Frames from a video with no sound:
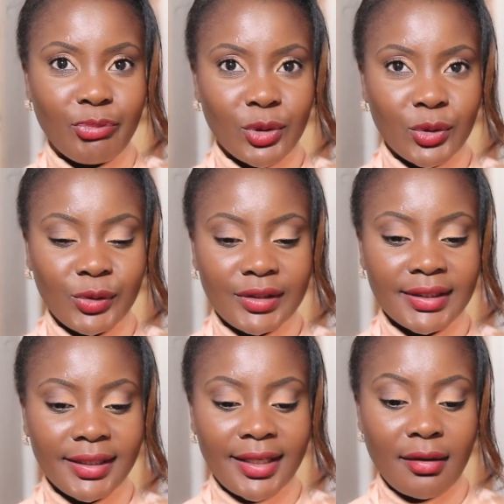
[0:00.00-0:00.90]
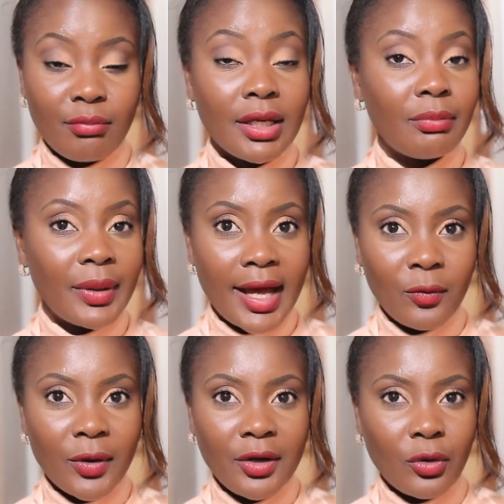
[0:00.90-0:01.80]
boot it can be a
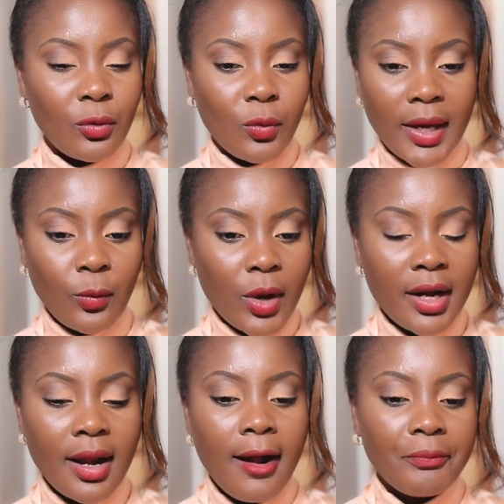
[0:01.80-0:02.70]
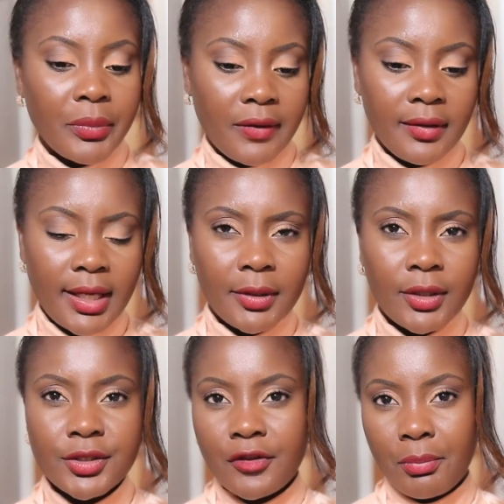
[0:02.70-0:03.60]
black one or a white one but i feel like
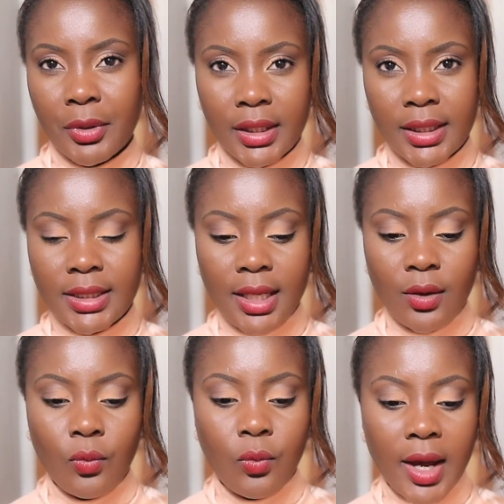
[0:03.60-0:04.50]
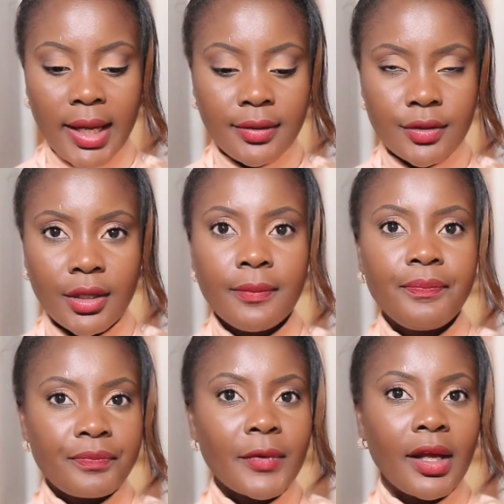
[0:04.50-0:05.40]
because of the burgundy white
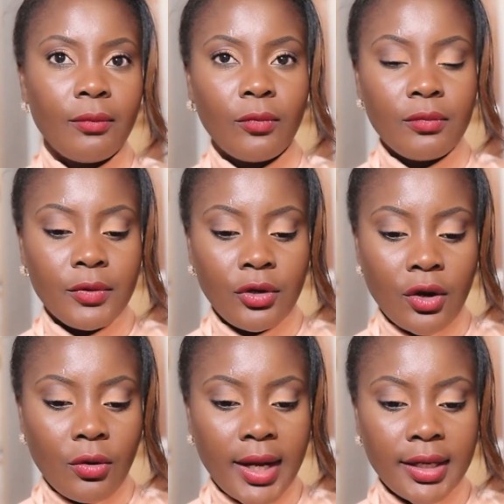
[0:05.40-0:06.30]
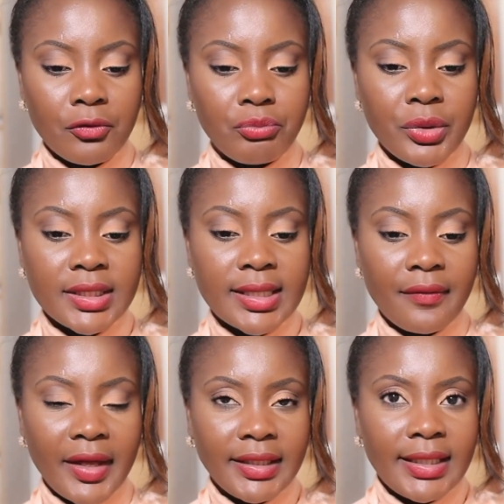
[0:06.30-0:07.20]
you know kind of brings
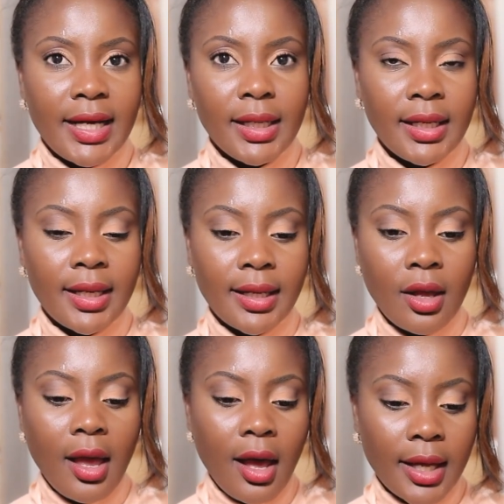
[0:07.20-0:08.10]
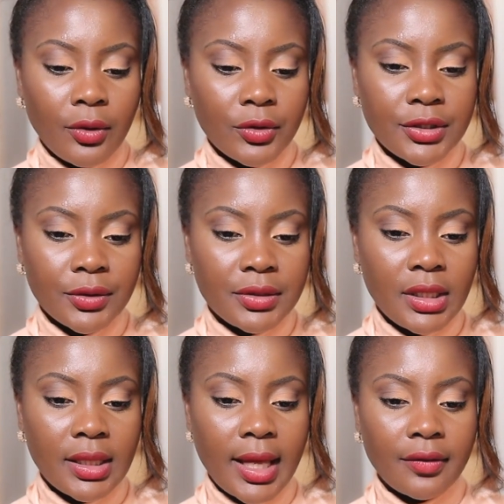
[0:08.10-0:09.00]
out that color and also
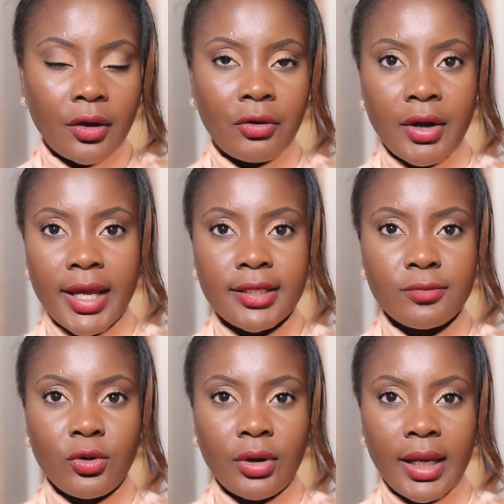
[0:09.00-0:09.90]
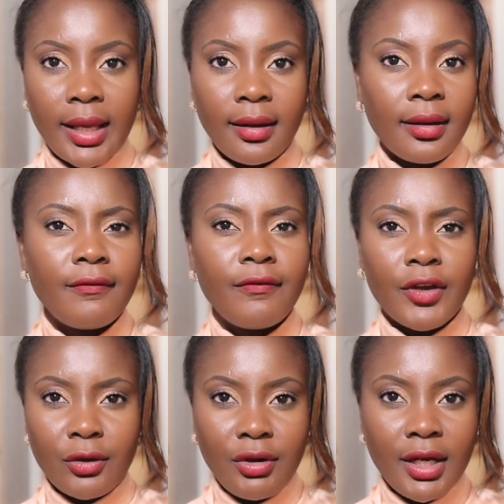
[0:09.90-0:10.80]
seeing like the gray is more like a
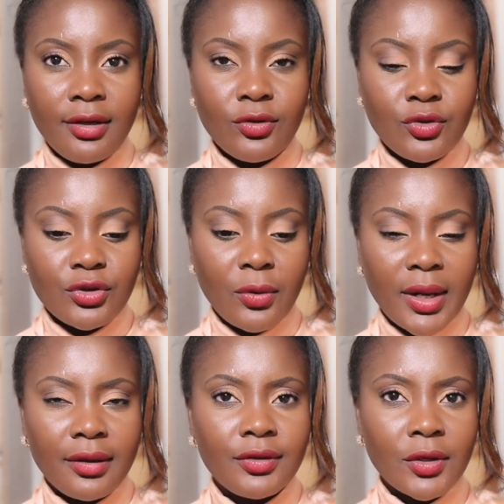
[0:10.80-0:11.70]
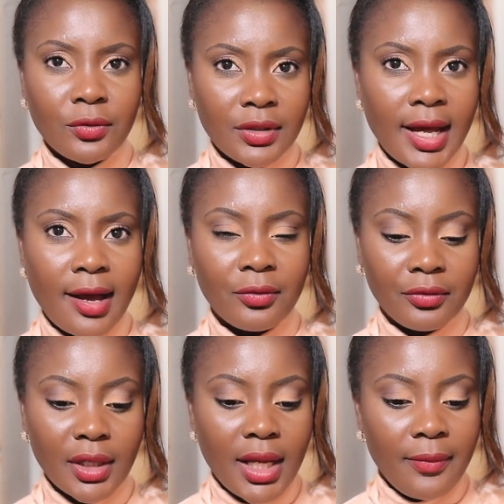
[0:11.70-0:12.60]
very neutral and toned
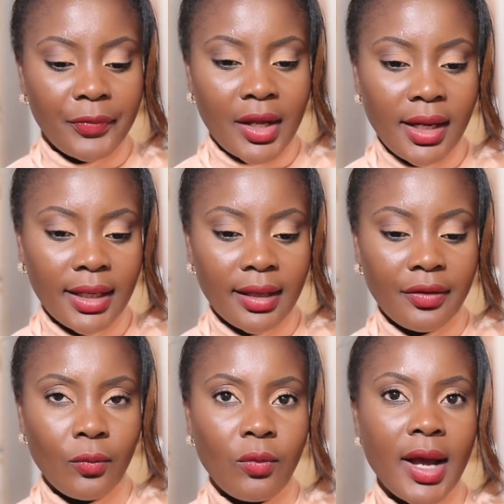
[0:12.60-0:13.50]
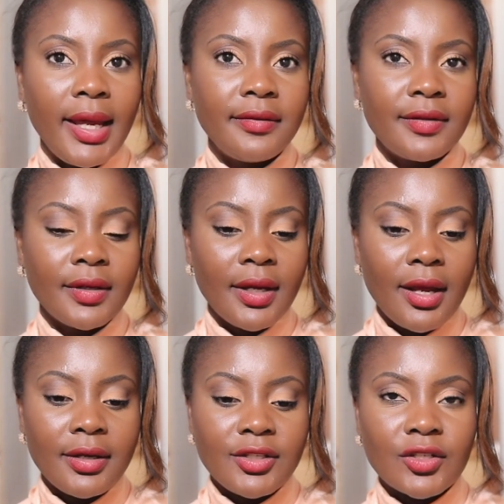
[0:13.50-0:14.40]
down color the white
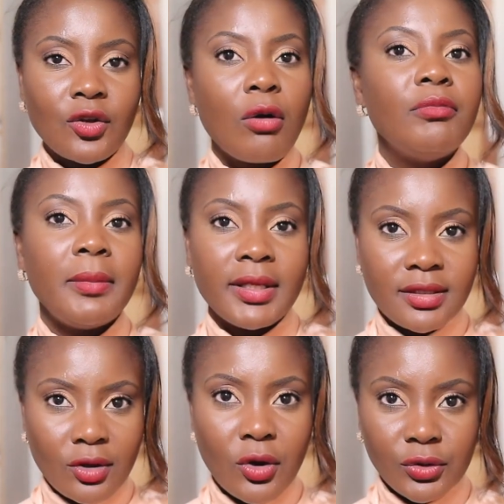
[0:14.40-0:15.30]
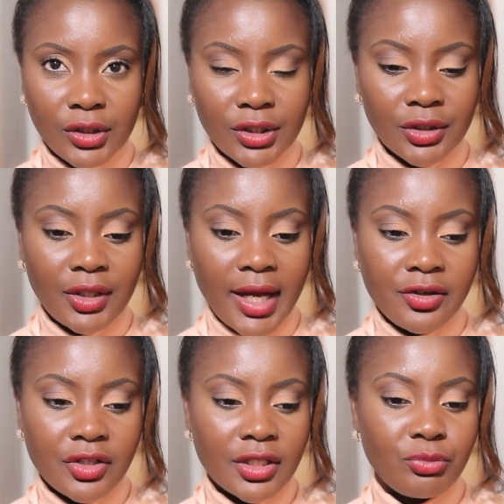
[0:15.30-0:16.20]
just complements the whole look
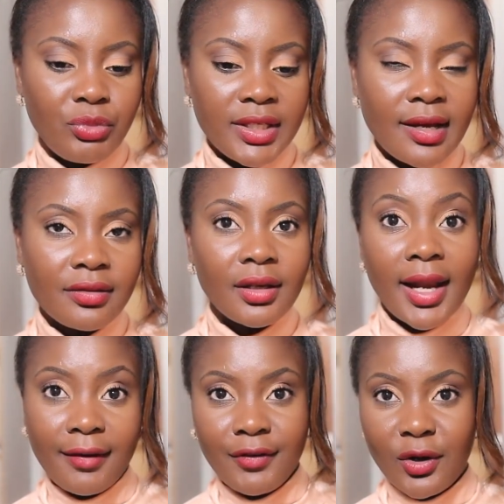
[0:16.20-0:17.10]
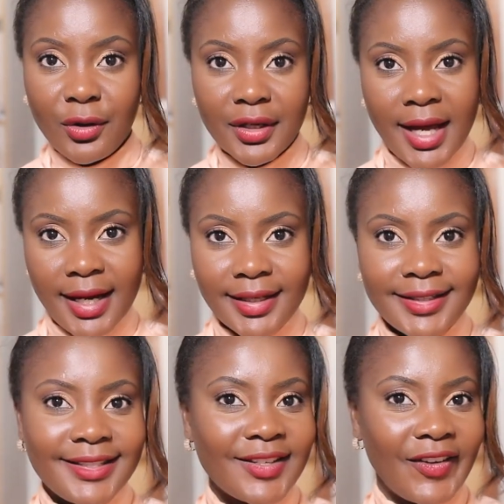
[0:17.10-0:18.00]
and just brings out the life in all the
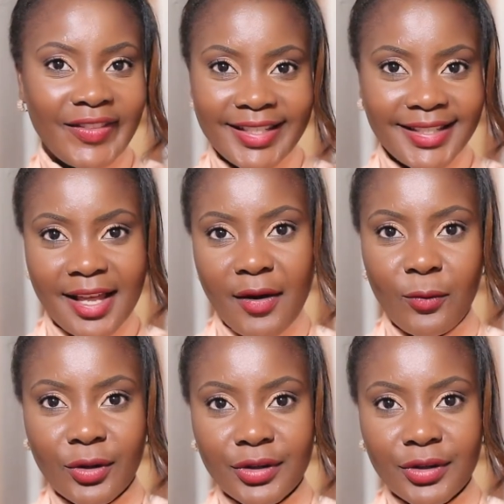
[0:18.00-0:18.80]
colors so this is how i wore